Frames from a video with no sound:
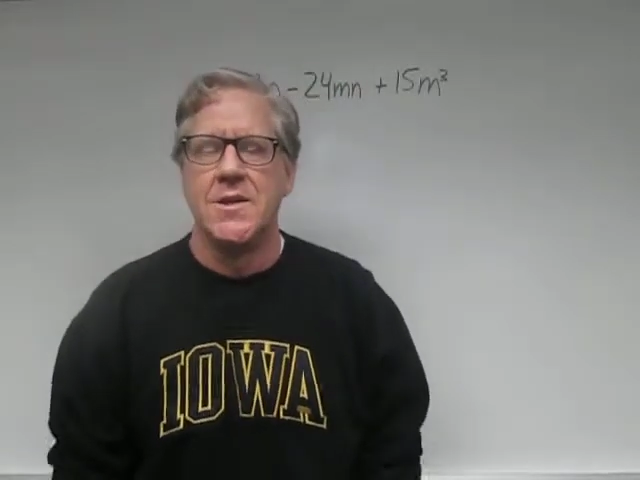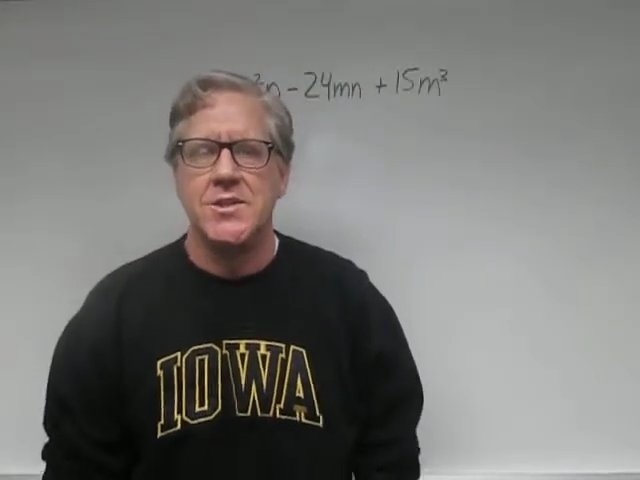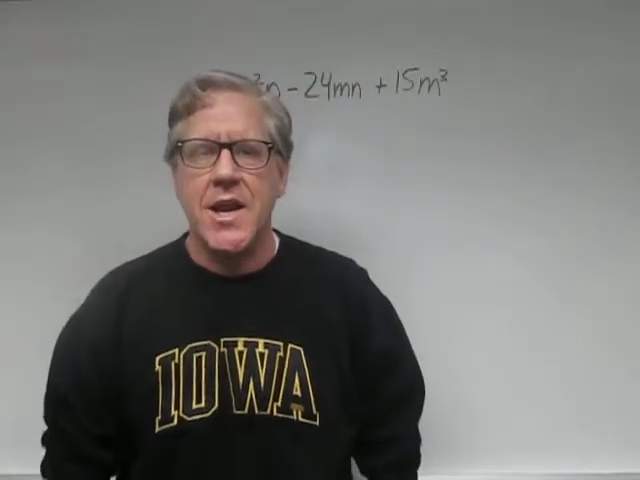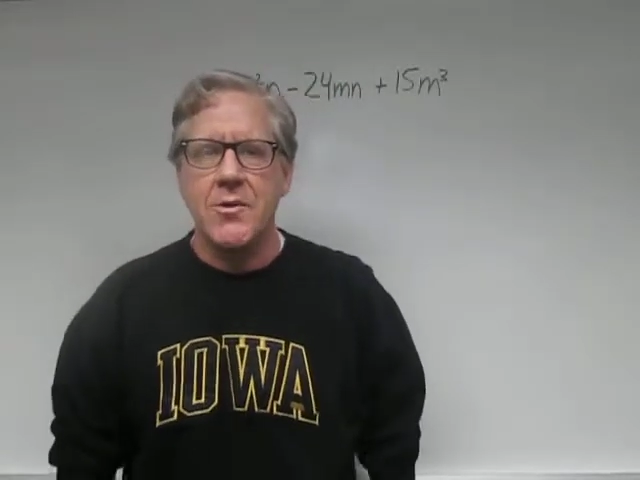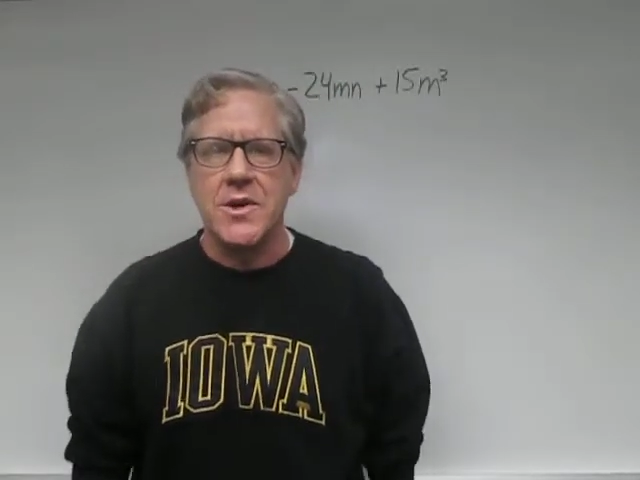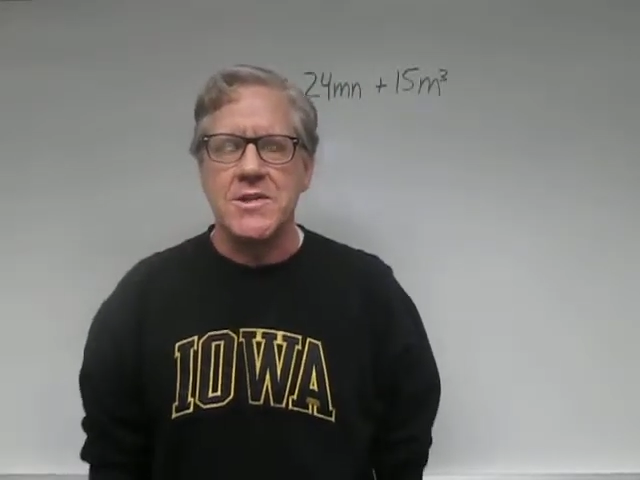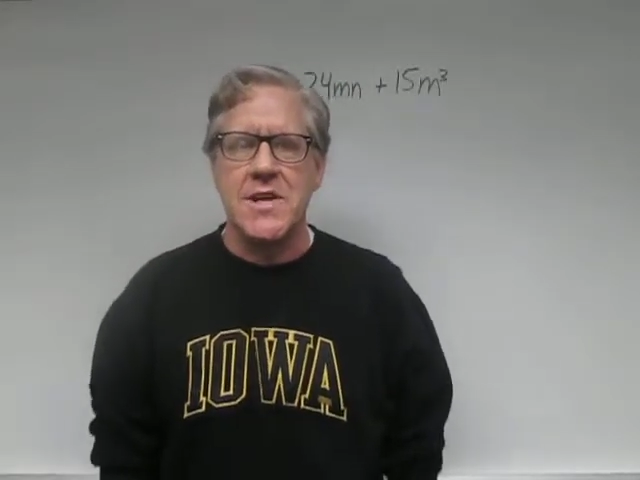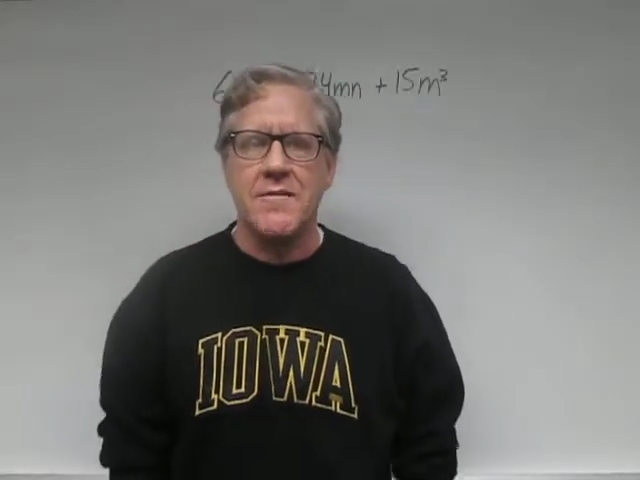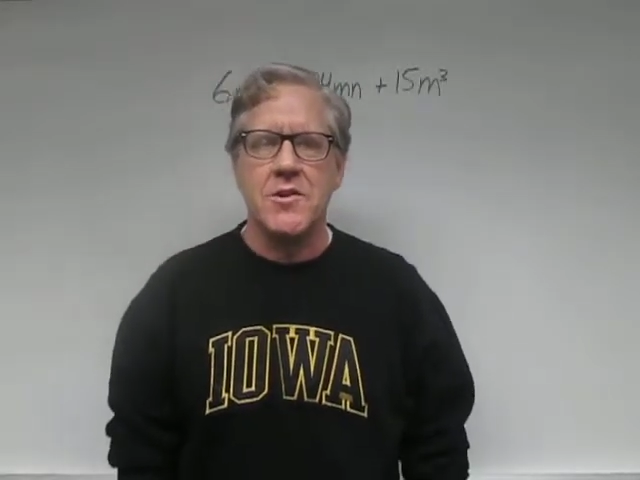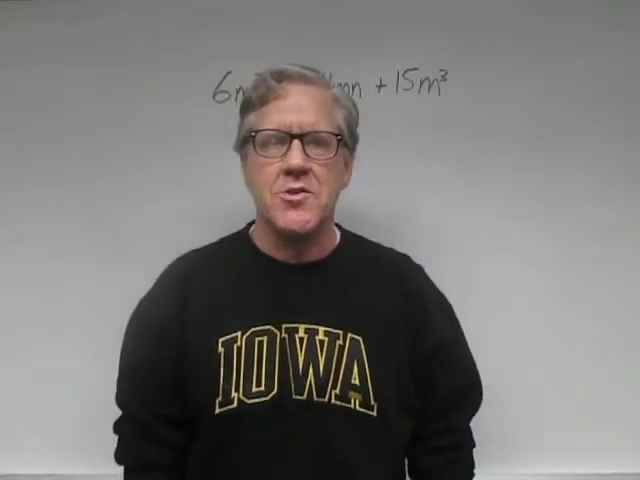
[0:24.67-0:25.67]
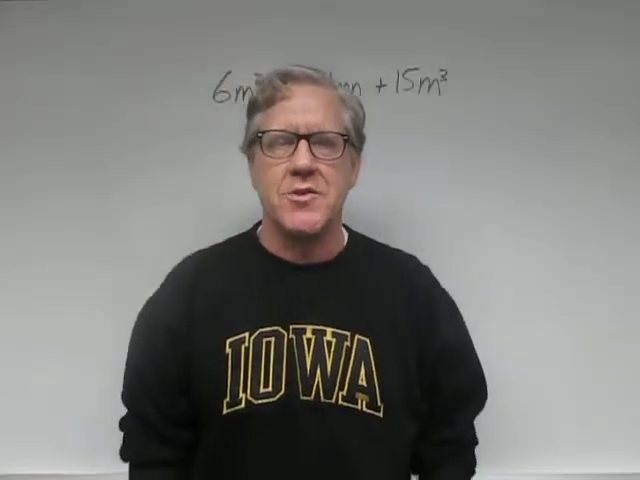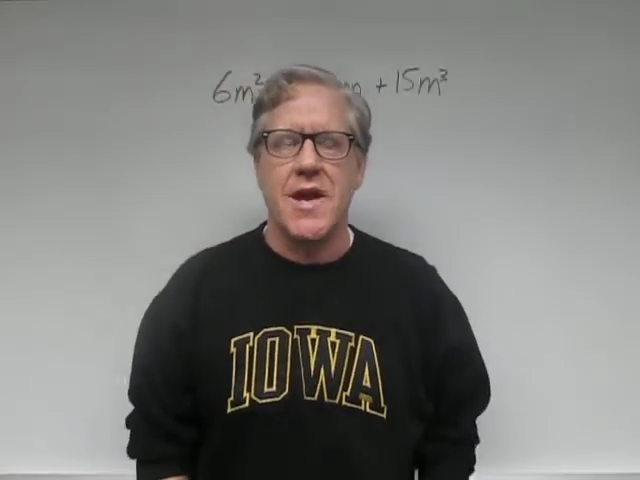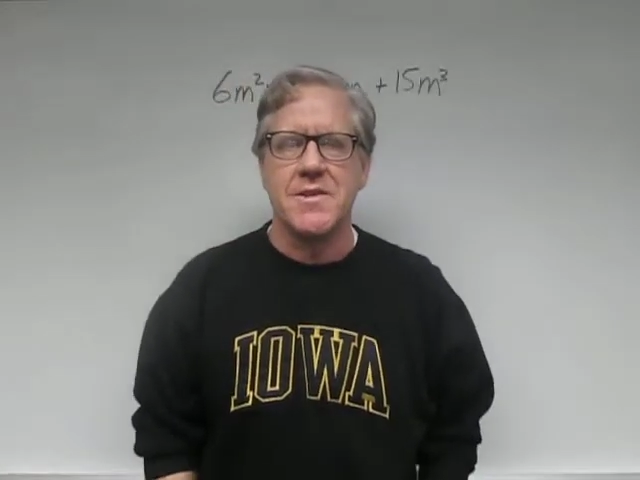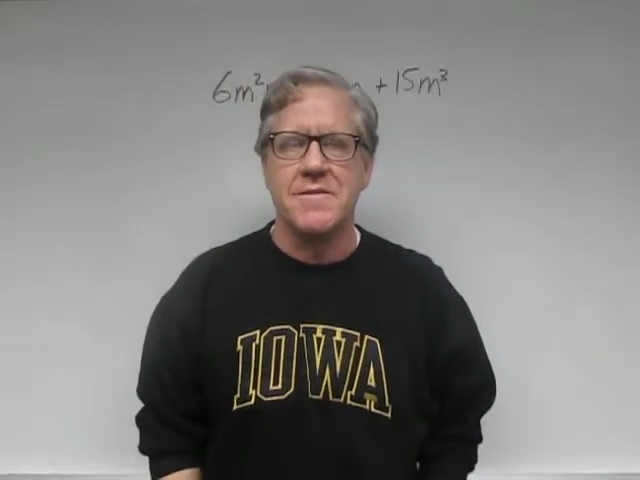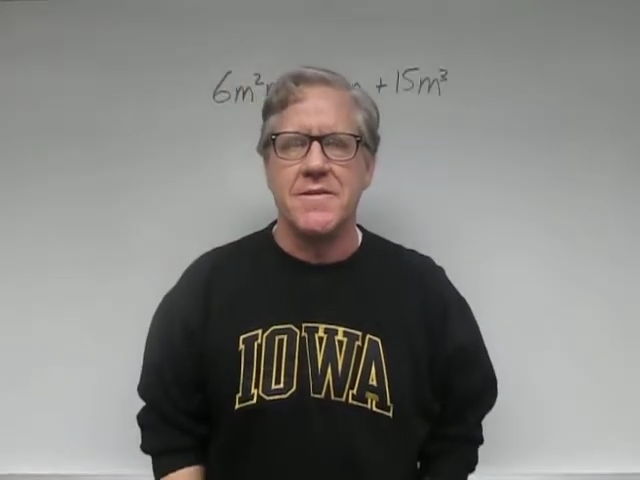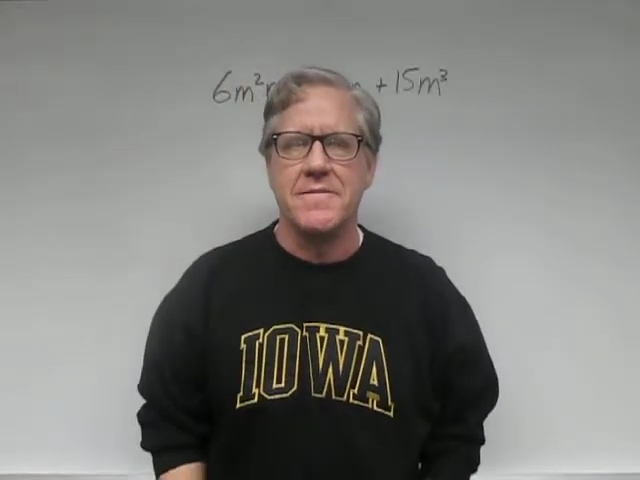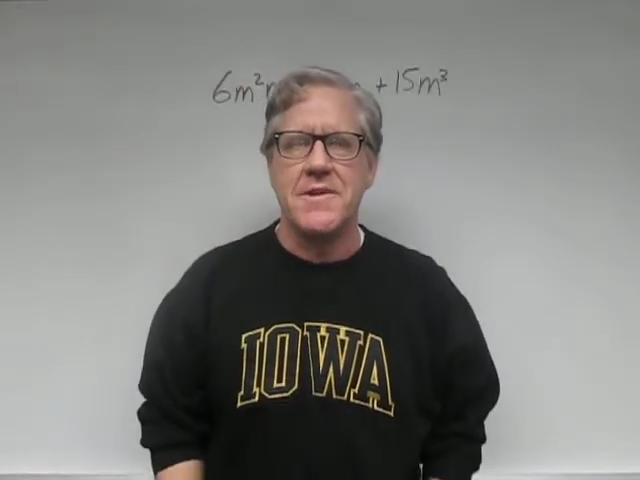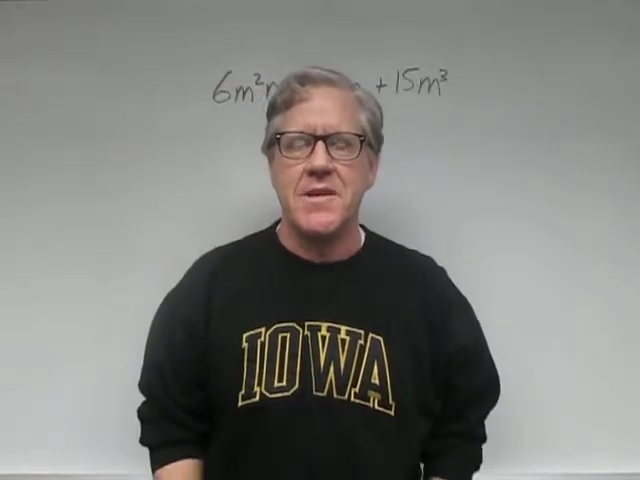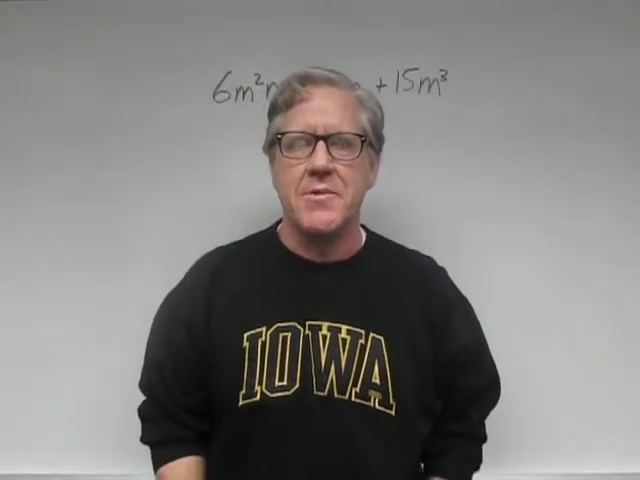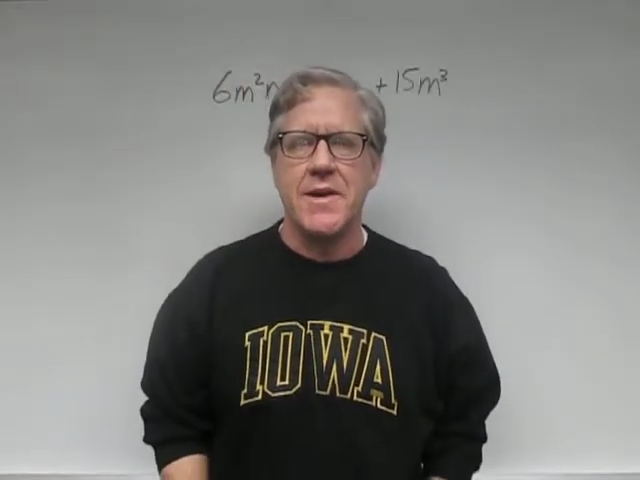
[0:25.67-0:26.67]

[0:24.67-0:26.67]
January 7th, 2015.